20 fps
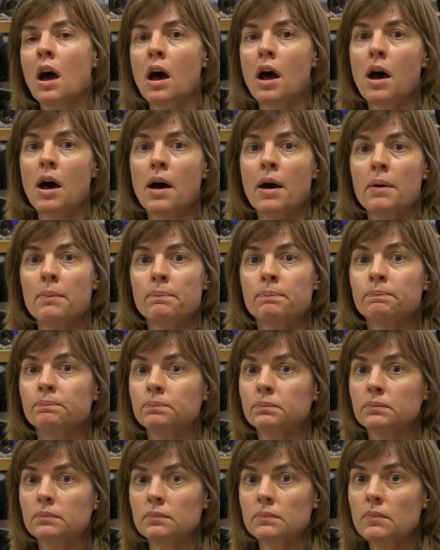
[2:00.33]
Um,
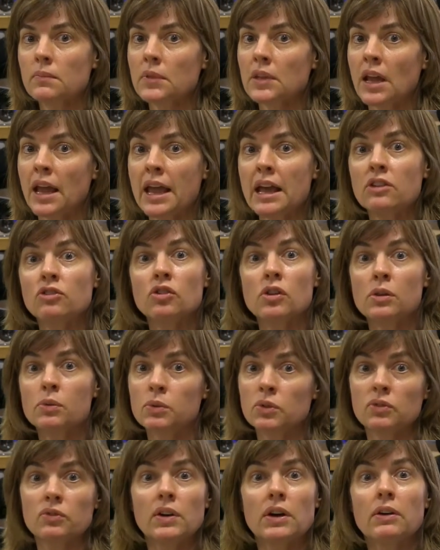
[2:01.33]
Angela
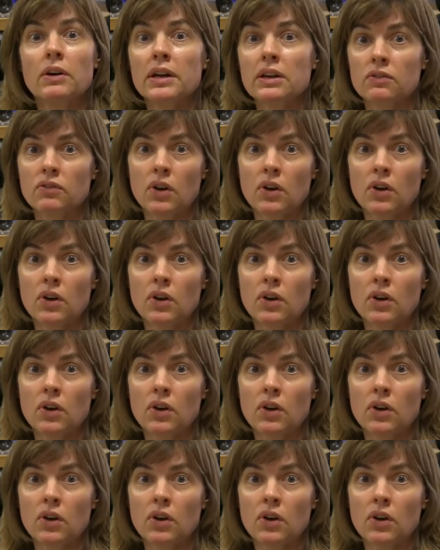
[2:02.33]
was very